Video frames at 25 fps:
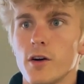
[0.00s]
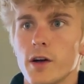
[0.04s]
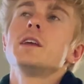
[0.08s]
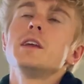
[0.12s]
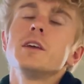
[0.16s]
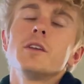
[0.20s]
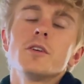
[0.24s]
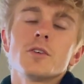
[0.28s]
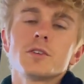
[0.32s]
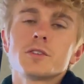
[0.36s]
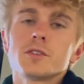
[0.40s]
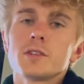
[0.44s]

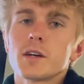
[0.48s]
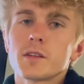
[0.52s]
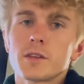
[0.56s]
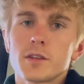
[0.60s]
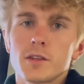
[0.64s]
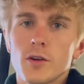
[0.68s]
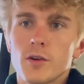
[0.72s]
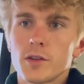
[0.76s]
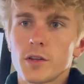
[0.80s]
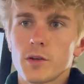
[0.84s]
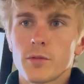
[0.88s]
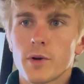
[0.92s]
Keto is not the
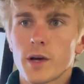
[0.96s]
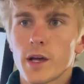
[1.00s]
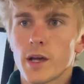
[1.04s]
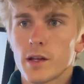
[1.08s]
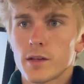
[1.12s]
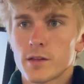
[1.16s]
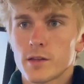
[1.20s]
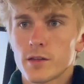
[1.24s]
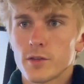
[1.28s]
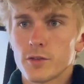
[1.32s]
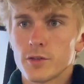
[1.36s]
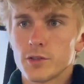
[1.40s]
only way
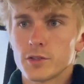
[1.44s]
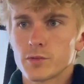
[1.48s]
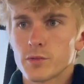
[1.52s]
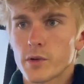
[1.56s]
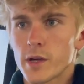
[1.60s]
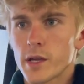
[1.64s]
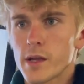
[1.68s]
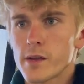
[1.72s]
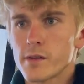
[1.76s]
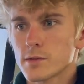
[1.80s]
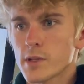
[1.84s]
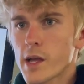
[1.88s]
to lose
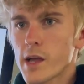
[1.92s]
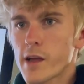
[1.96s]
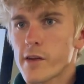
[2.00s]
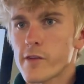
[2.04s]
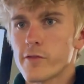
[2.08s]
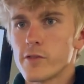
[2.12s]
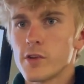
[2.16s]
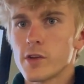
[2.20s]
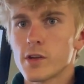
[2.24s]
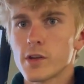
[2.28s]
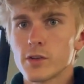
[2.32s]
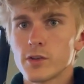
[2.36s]
weight, okay? If
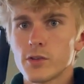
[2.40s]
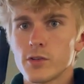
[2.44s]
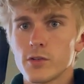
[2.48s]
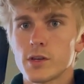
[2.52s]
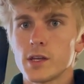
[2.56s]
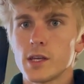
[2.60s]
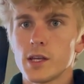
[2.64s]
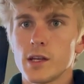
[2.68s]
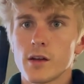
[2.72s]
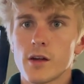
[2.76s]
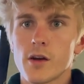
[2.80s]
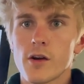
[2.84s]
you can do
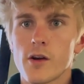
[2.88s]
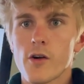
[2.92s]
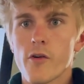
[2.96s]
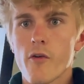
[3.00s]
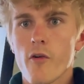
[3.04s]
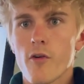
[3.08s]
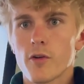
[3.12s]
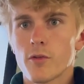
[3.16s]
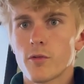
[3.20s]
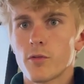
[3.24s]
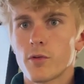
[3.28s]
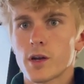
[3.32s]
keto
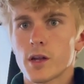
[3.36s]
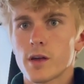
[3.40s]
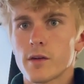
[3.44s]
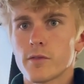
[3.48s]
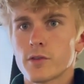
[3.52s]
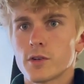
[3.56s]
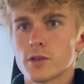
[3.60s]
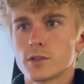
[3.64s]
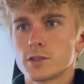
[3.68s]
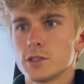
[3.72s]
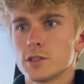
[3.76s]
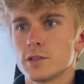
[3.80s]
or
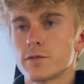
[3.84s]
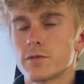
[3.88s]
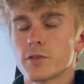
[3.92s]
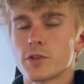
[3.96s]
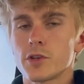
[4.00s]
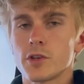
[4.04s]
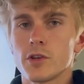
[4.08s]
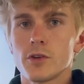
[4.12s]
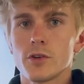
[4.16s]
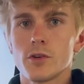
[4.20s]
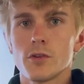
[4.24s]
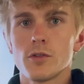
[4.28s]
whatever, good for
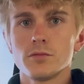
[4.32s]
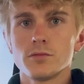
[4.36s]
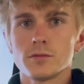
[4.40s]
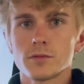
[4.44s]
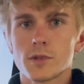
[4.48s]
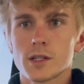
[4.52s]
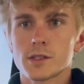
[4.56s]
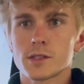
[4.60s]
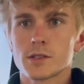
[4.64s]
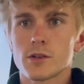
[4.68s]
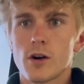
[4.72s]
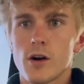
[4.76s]
you,
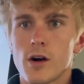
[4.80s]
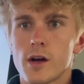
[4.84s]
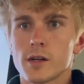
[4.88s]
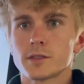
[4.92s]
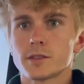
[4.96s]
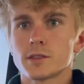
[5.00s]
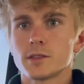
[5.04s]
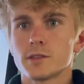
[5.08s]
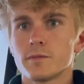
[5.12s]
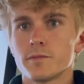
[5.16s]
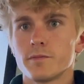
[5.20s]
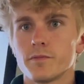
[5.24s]
that's
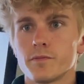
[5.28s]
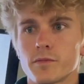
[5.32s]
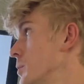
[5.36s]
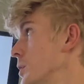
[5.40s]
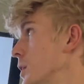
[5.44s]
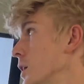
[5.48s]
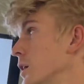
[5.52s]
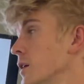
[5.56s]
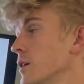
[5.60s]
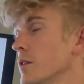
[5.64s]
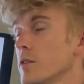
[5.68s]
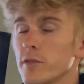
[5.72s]
awesome.
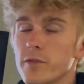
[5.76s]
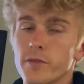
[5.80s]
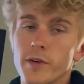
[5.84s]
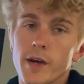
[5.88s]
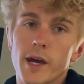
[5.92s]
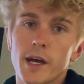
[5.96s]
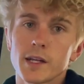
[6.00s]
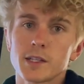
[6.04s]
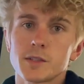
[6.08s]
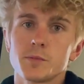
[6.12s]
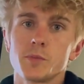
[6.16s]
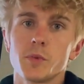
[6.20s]
But
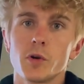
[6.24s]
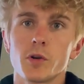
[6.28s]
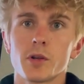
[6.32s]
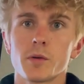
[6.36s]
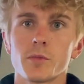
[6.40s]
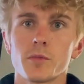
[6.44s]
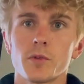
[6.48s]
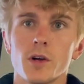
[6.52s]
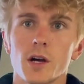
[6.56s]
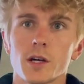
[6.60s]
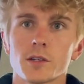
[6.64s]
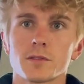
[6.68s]
fats, building
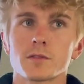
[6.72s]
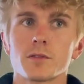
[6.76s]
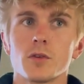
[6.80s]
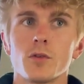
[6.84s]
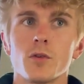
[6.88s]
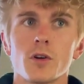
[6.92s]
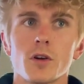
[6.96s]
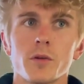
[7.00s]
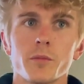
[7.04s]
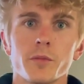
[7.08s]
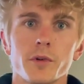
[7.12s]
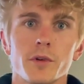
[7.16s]
blocks for
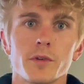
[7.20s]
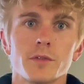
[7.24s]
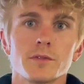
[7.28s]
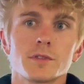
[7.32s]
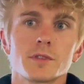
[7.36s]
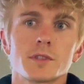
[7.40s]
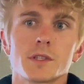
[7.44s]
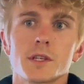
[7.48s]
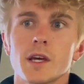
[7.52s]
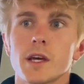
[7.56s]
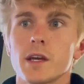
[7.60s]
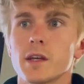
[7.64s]
hormones,
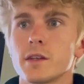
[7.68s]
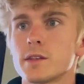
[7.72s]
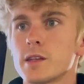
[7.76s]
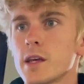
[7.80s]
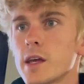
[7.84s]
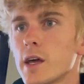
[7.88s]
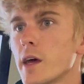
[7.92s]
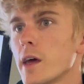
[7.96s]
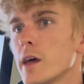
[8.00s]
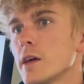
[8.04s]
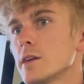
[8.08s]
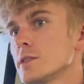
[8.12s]
okay?
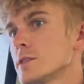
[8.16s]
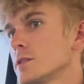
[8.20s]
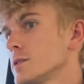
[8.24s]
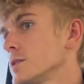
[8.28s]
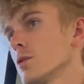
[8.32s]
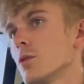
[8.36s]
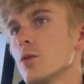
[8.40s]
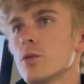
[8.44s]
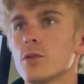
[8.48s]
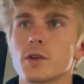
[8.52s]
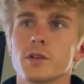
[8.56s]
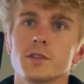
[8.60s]
Test,
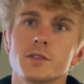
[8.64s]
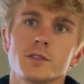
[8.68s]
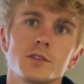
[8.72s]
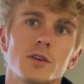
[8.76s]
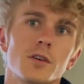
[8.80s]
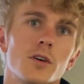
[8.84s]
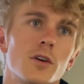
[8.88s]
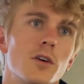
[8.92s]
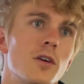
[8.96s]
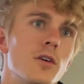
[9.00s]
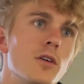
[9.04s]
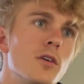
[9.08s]

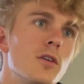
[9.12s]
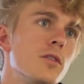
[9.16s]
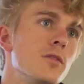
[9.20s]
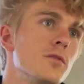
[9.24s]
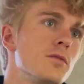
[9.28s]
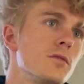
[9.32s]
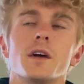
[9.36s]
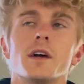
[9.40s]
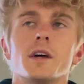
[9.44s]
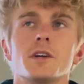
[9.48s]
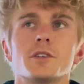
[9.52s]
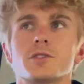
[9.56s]
cortisol,
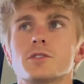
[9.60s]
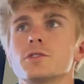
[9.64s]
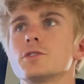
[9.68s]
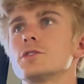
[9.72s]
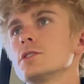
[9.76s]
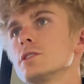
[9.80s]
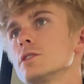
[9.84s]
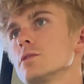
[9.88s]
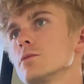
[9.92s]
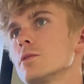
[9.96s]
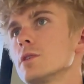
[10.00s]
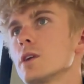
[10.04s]

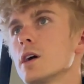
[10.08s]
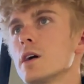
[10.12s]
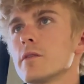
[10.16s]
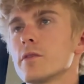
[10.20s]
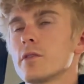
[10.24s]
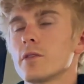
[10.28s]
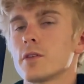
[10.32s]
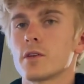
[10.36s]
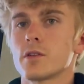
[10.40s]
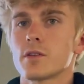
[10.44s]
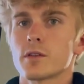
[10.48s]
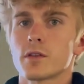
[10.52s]
estrogen,
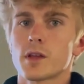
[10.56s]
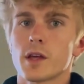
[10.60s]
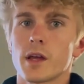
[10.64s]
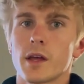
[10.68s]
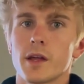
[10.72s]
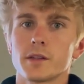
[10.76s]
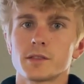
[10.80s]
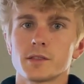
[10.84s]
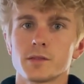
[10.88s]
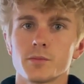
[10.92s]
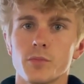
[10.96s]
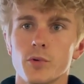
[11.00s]
whatever, okay?
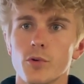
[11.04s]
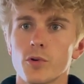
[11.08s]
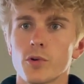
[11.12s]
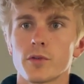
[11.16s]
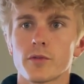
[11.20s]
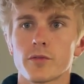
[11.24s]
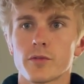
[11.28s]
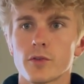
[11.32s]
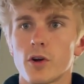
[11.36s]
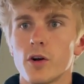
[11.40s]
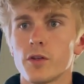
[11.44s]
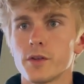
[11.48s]
It's important
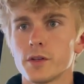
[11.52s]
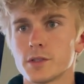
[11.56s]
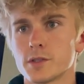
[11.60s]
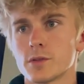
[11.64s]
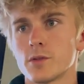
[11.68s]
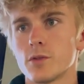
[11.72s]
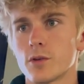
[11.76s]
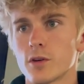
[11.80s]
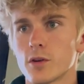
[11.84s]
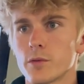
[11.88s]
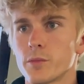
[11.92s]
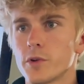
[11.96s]
for all these
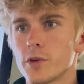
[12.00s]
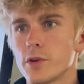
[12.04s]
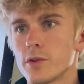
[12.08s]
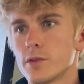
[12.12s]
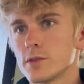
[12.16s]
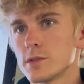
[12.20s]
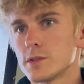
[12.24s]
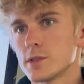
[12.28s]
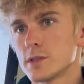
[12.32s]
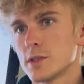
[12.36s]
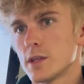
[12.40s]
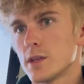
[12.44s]

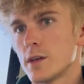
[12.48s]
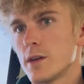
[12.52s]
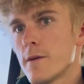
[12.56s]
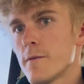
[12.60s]
hormones